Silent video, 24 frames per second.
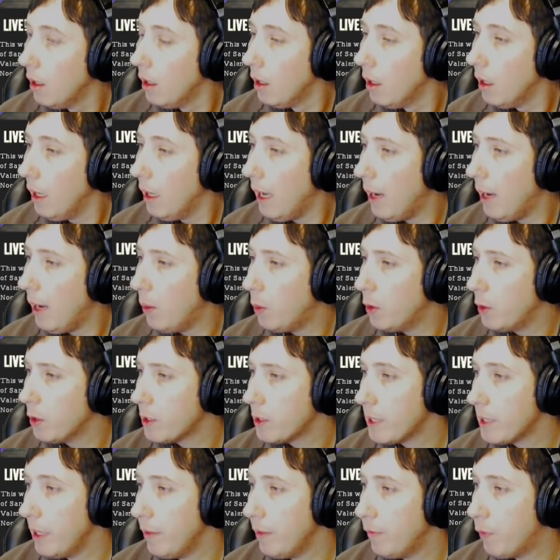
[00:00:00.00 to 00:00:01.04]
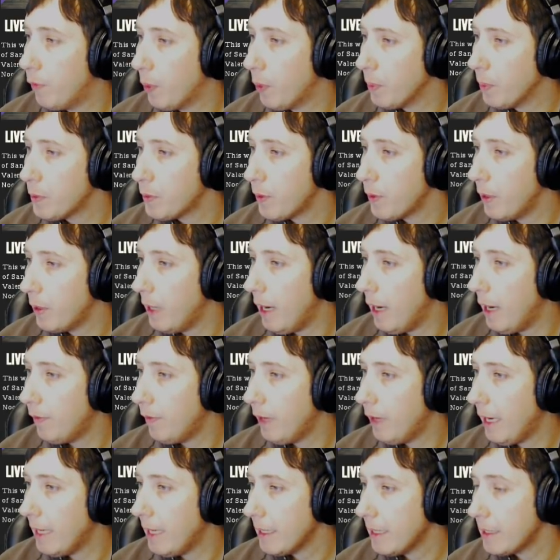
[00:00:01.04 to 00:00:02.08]
How we'll send forms for
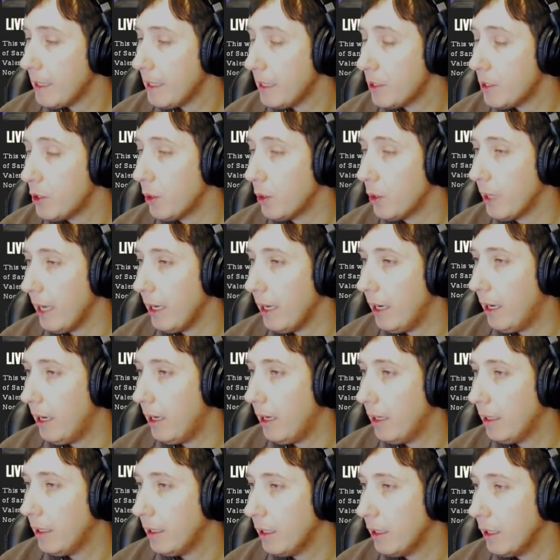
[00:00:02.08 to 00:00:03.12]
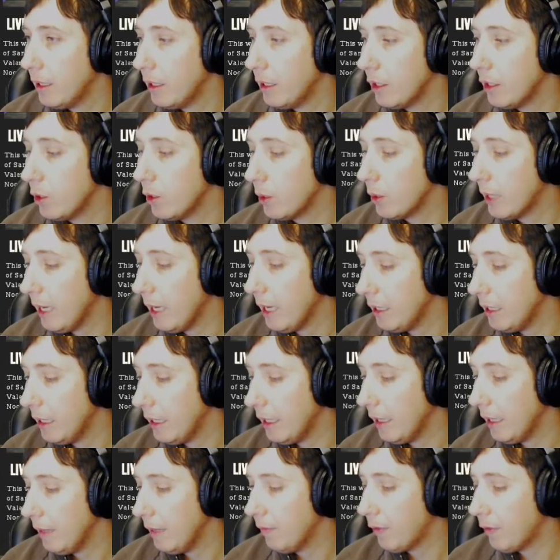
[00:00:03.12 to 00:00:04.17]
alpha access? You'll get
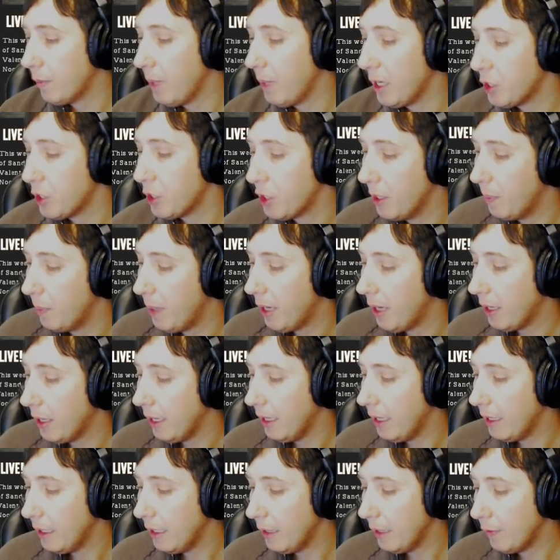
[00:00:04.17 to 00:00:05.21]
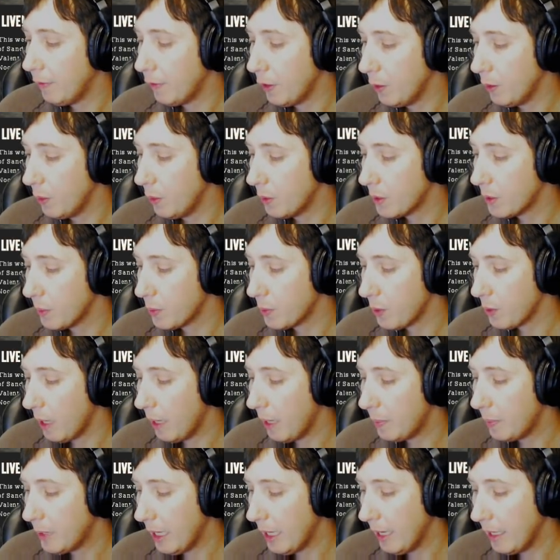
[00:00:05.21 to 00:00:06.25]
information about it if you
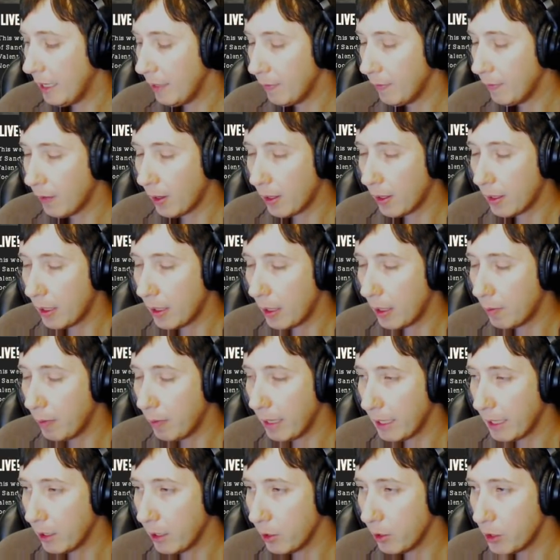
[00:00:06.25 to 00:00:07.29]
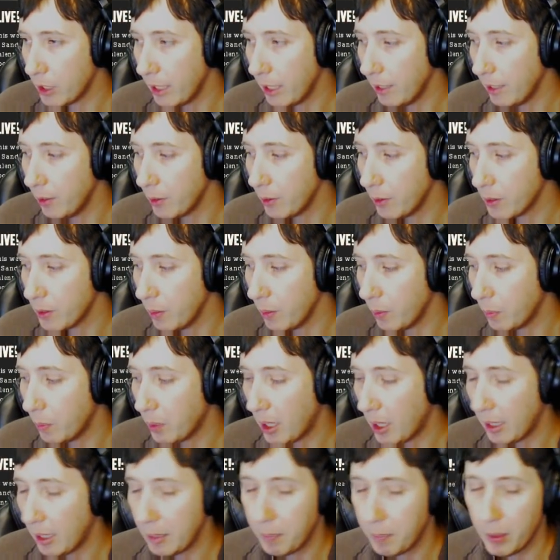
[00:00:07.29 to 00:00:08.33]
subscribe to any of our regular channels. So we'll
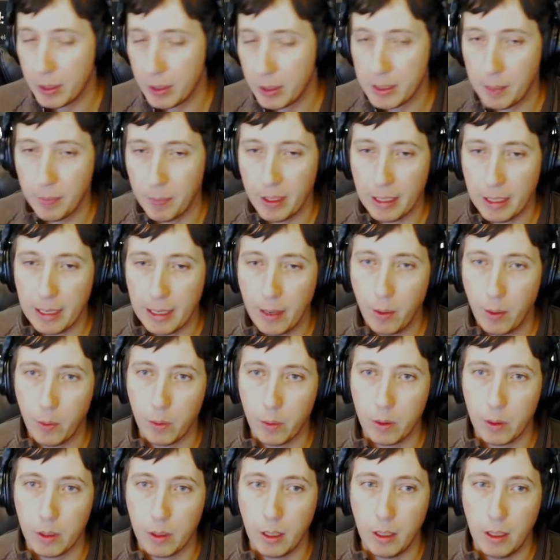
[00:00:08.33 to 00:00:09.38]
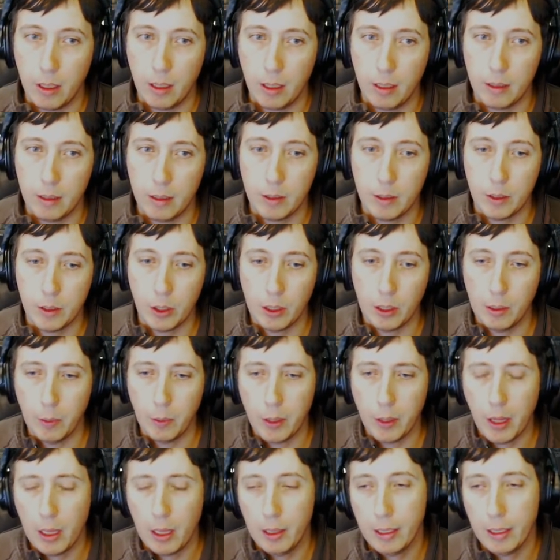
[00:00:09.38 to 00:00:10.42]
probably put something out
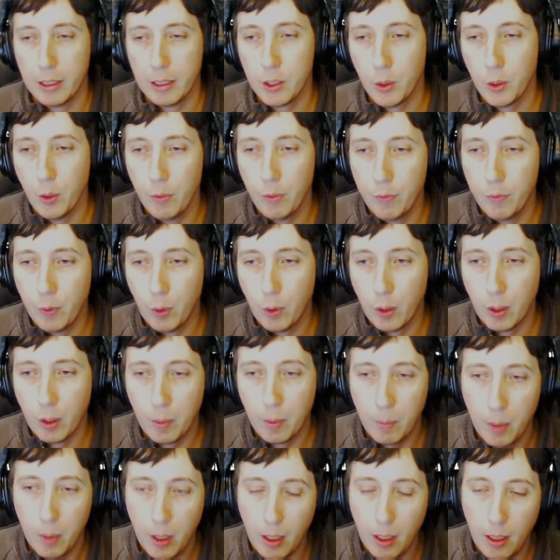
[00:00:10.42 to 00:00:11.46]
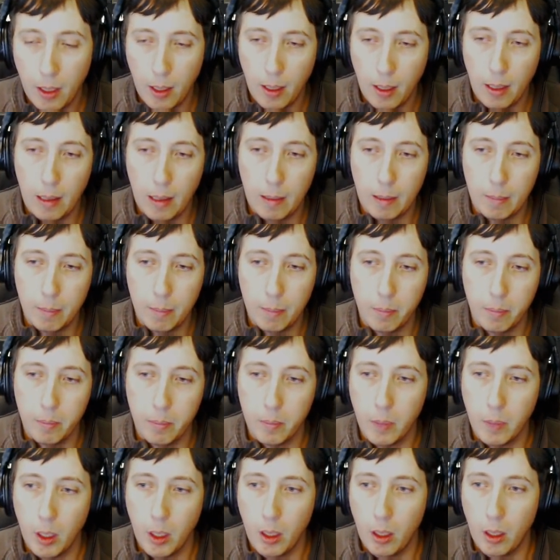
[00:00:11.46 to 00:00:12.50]
with a link to a form
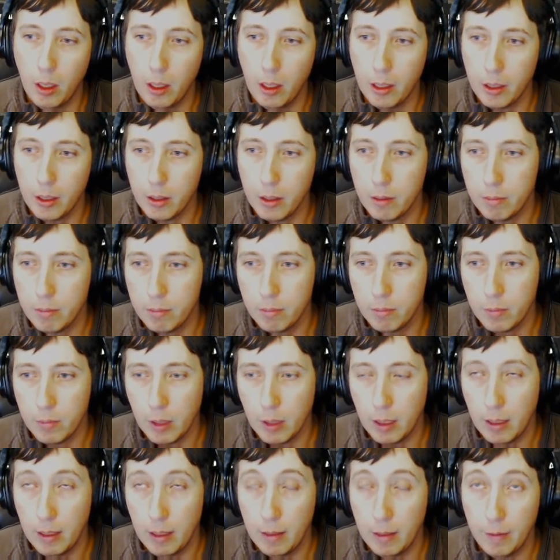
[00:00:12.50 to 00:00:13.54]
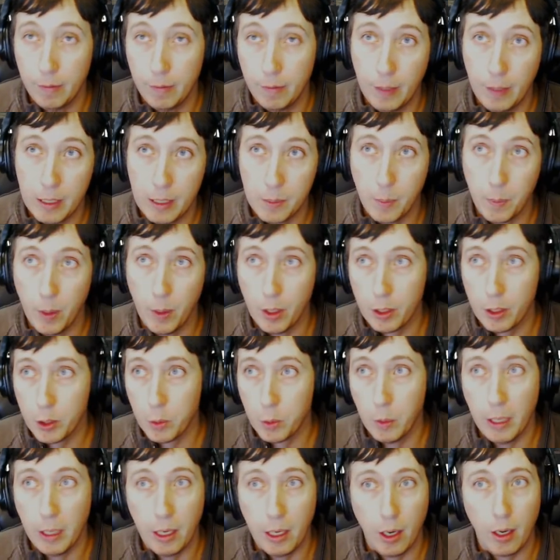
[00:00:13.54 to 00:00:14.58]
on Facebook,
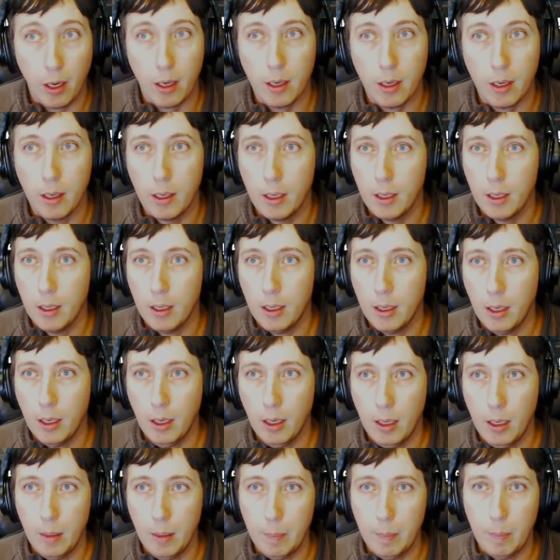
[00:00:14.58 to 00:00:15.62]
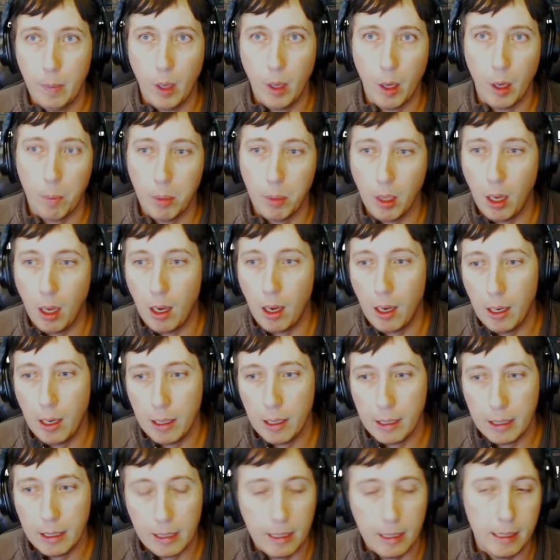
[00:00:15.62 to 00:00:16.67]
Twitter, our
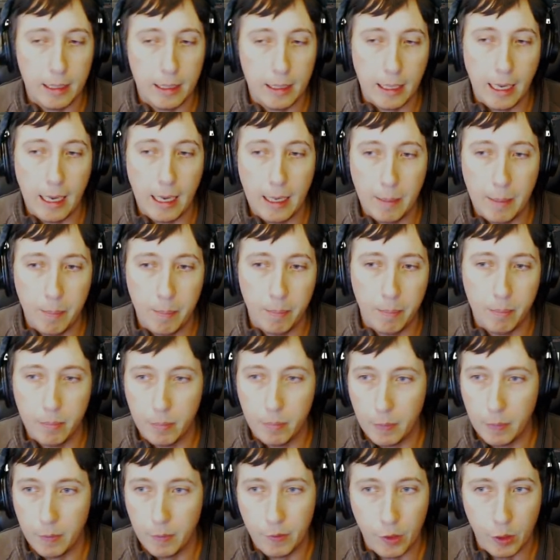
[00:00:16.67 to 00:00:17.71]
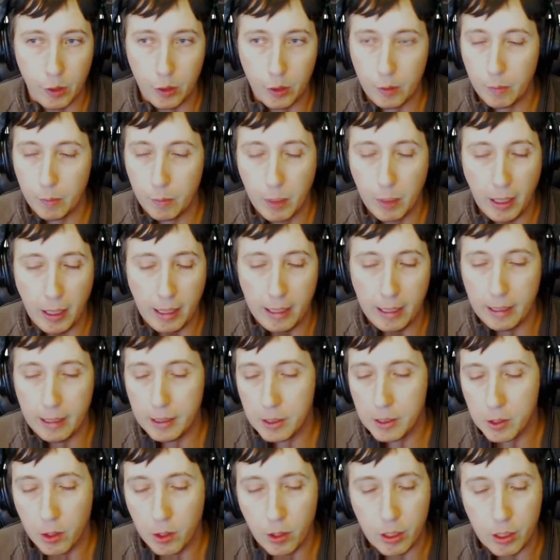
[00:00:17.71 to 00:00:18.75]
blog, in-game. If you play
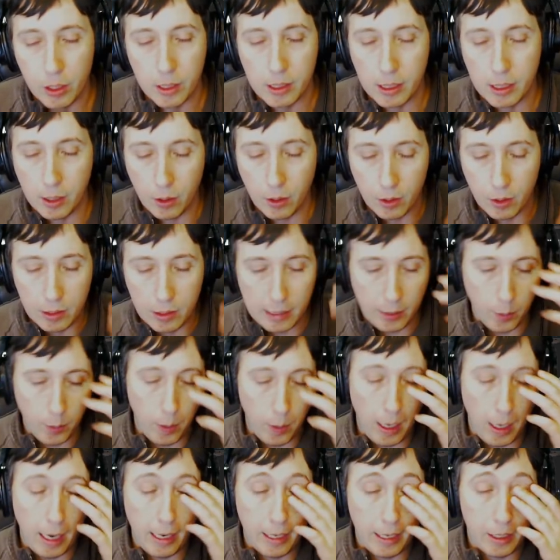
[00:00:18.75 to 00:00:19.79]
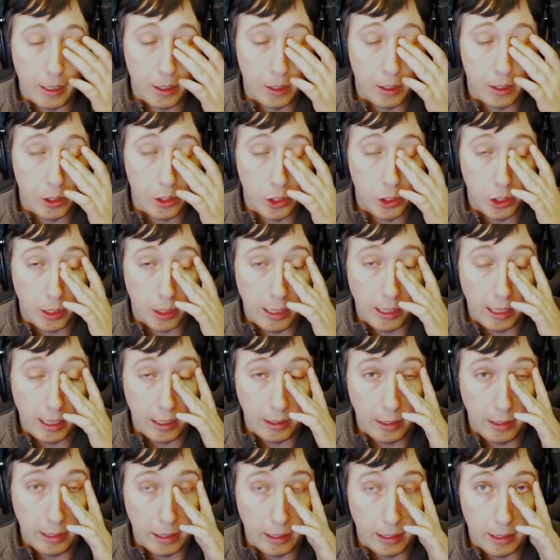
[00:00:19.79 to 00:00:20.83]
Insurgency or DOI, you should get a
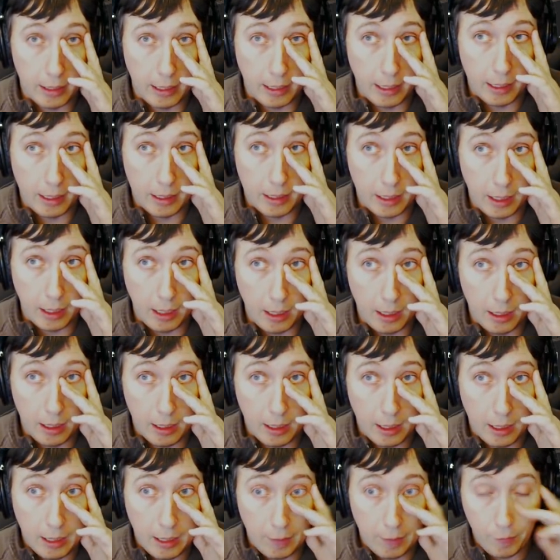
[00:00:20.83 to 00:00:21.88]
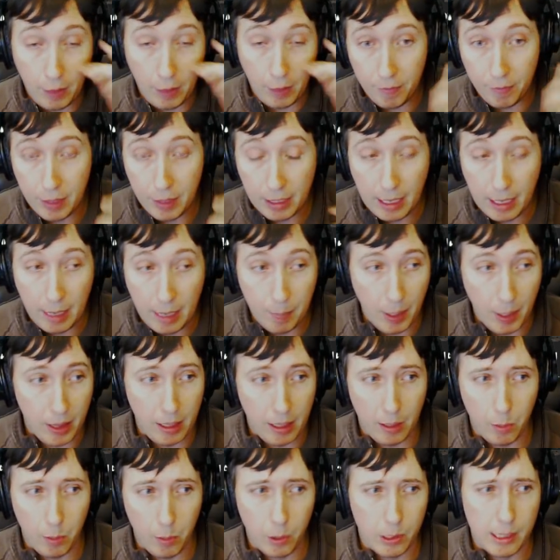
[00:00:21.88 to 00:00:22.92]
link. And if you have the game, I
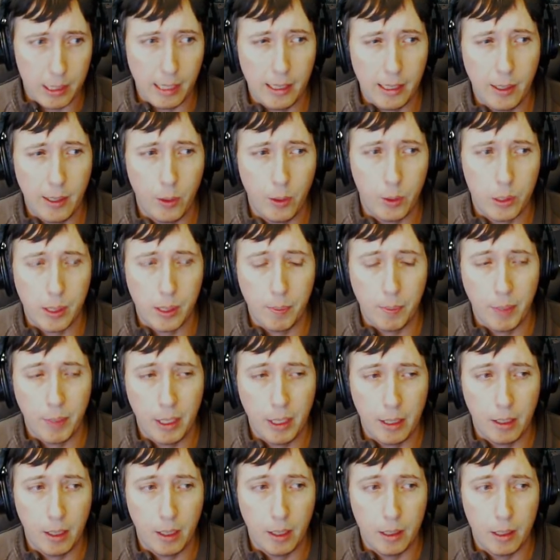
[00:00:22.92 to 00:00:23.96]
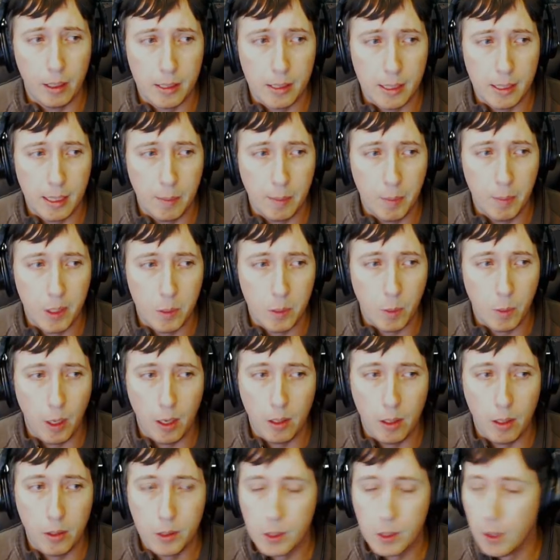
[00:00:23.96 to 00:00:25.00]
think we'll send out something on Steam as
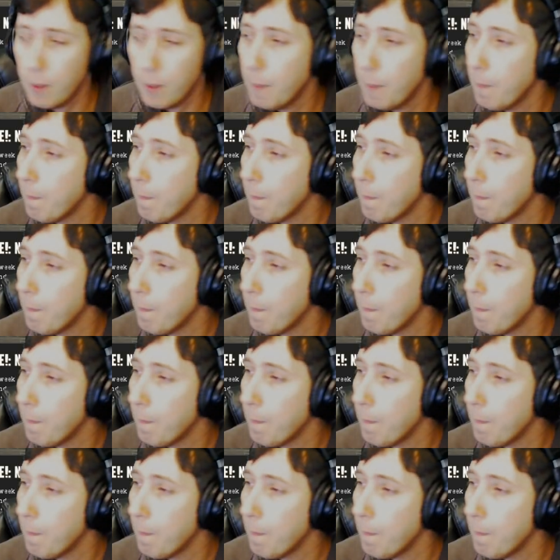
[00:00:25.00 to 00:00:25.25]
well. So,